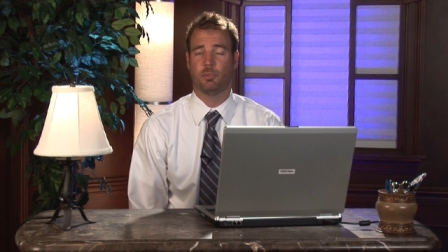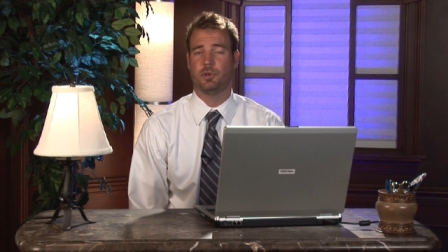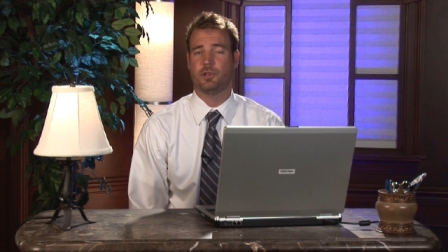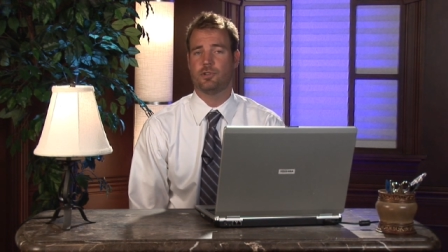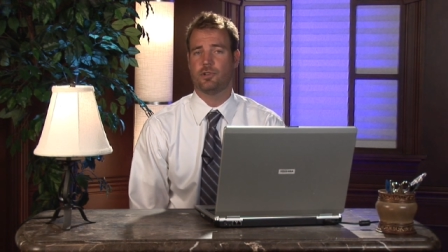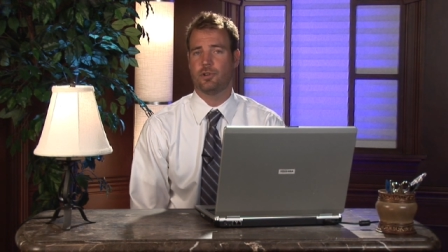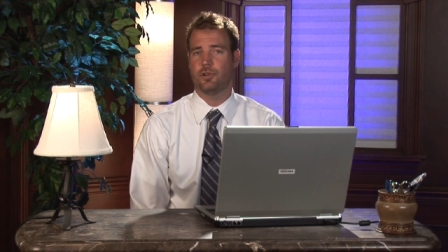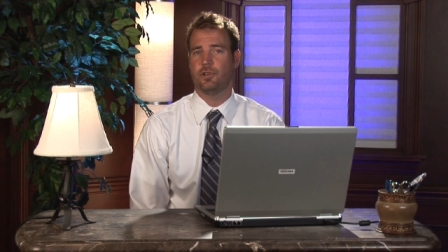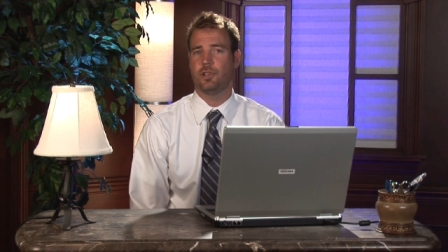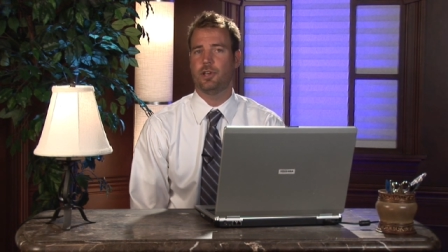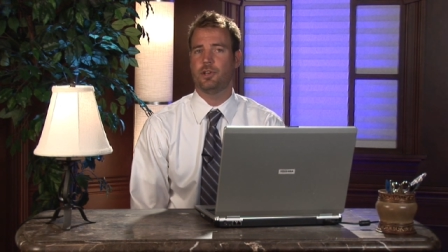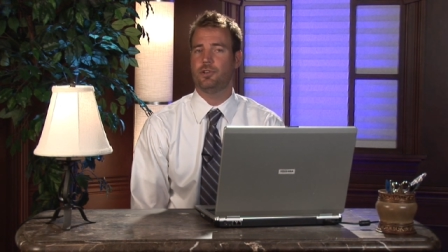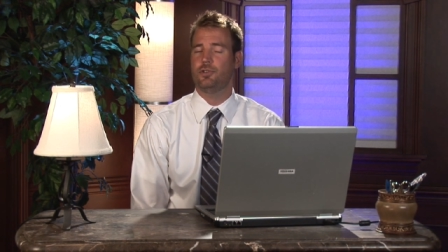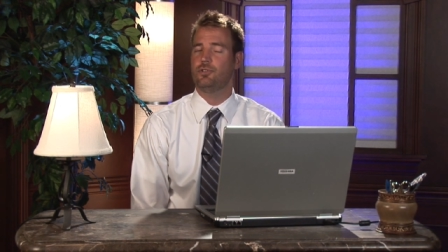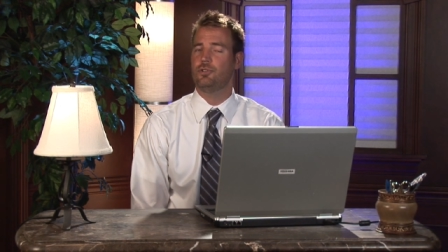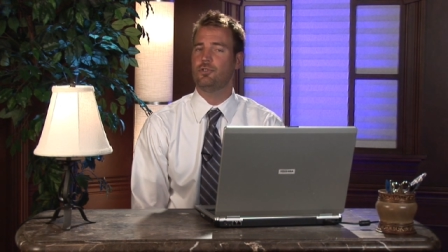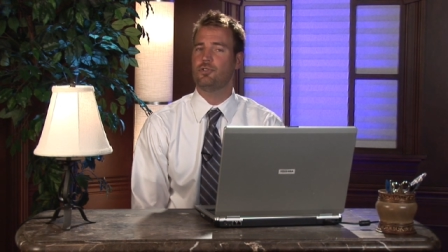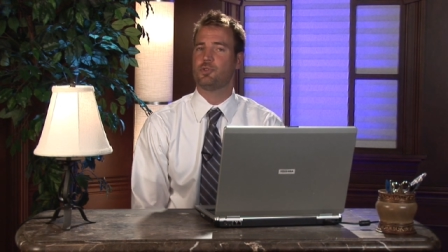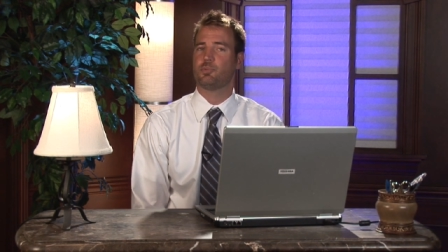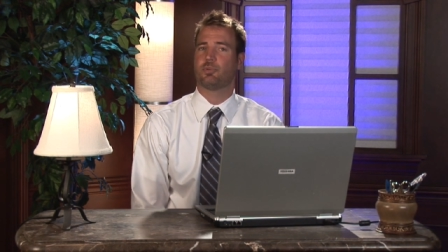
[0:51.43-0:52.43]
Be sure that you
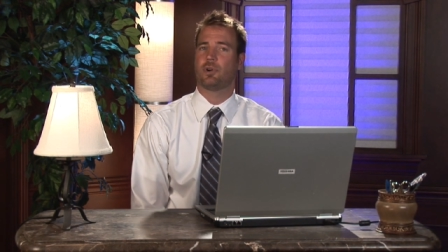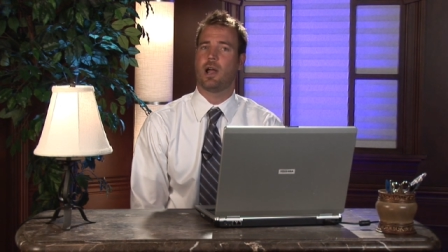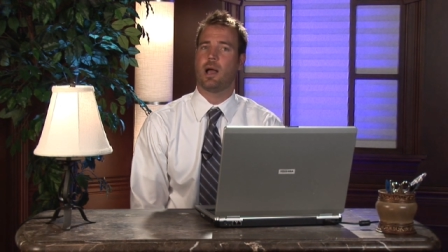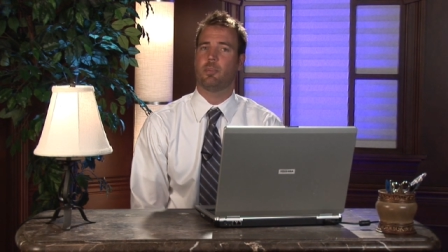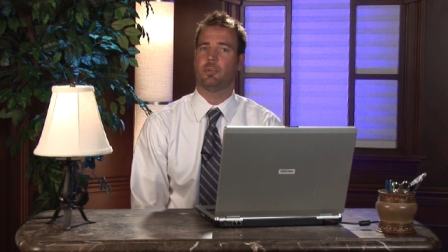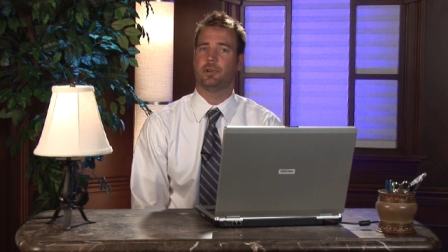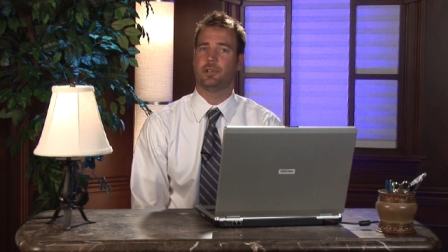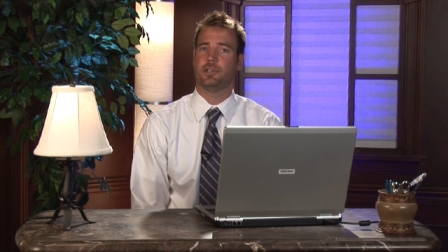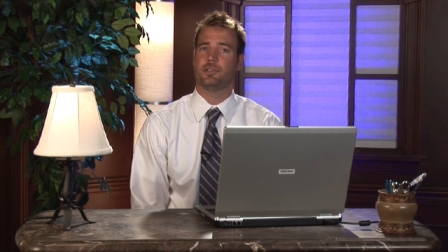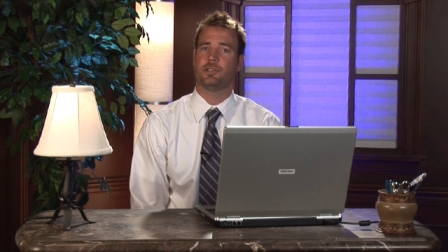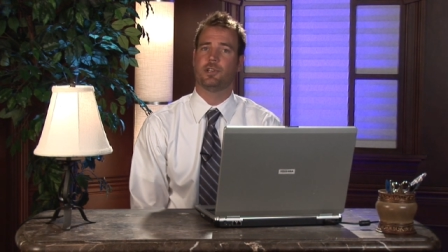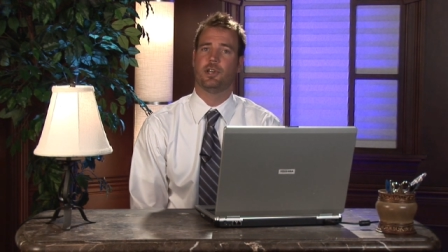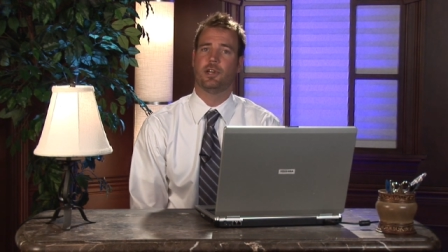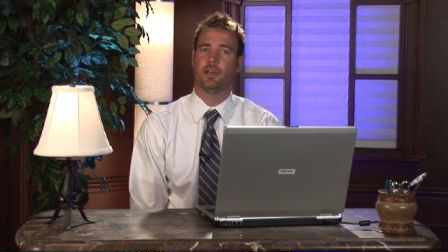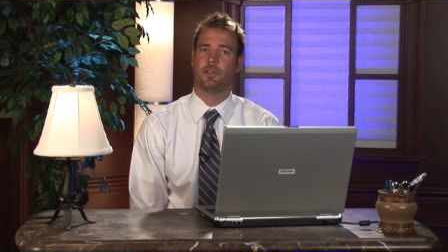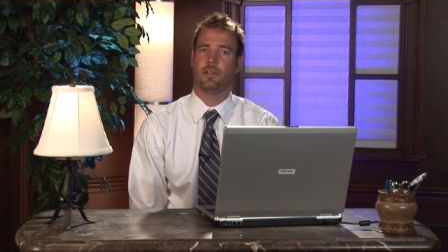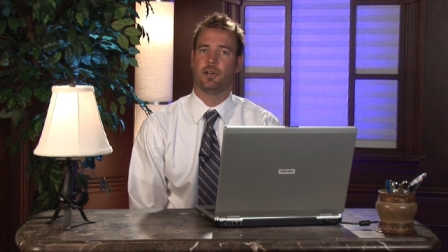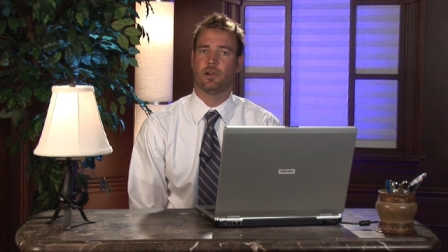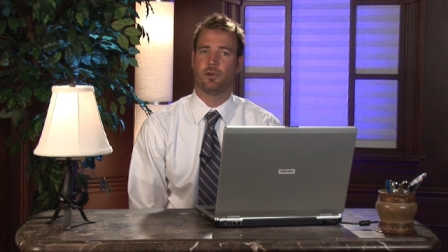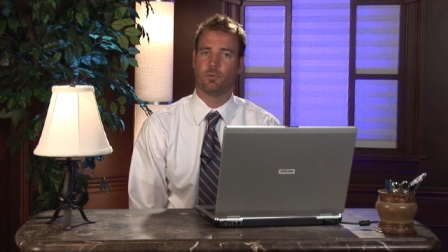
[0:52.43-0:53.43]
use properties
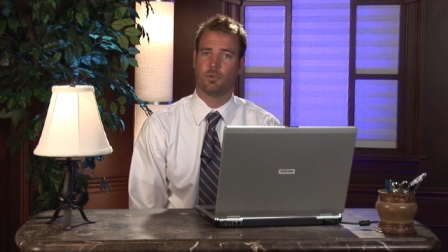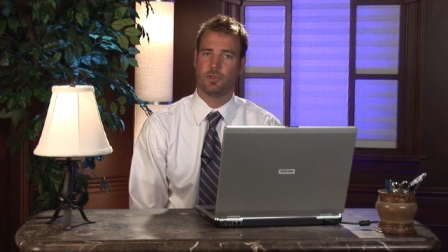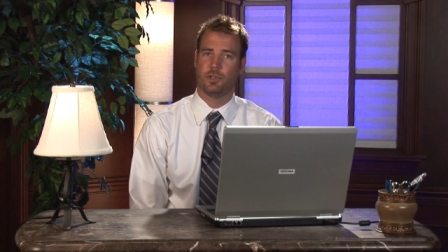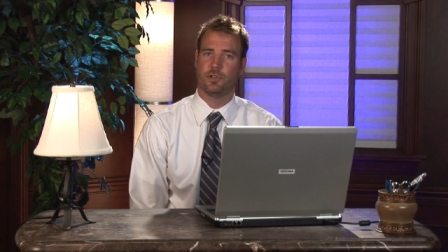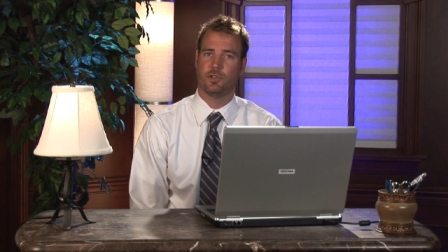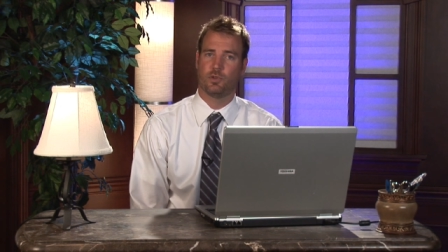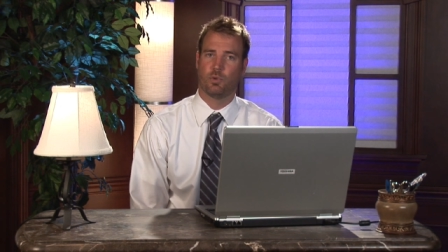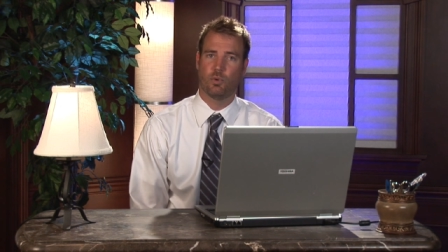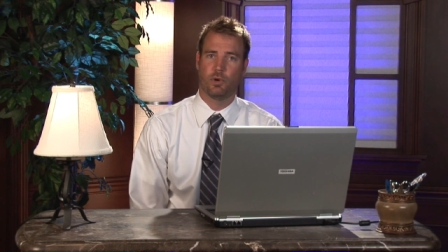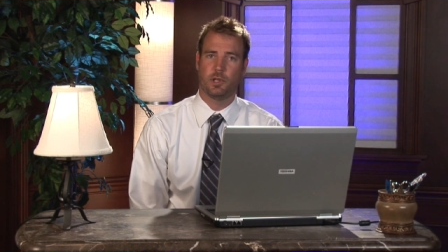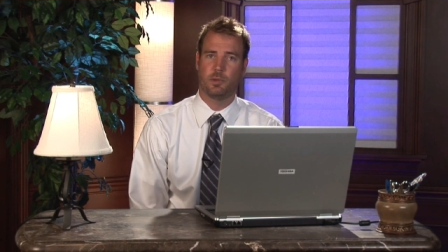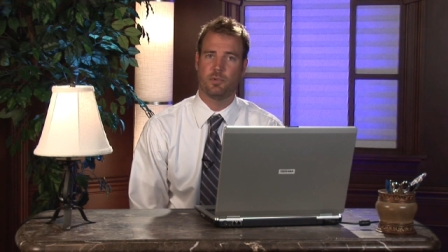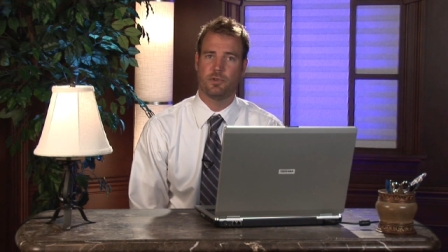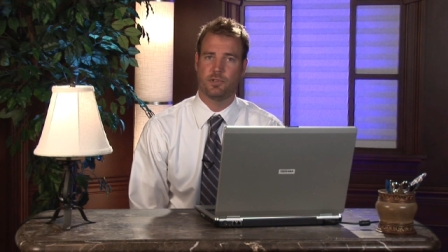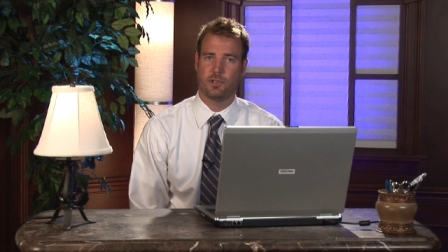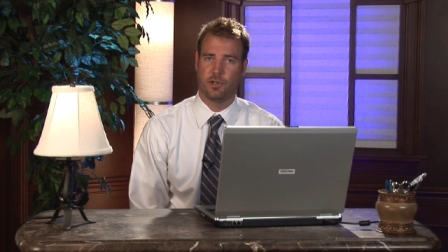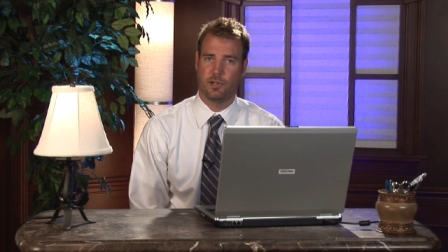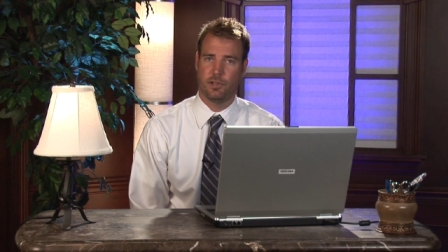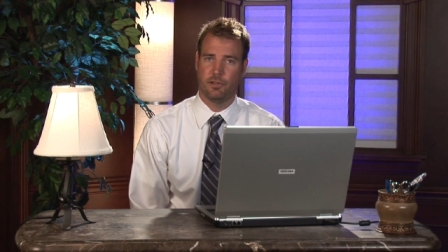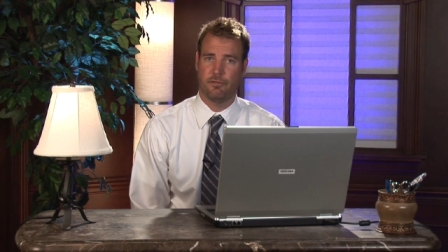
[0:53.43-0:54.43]
that are within 20% of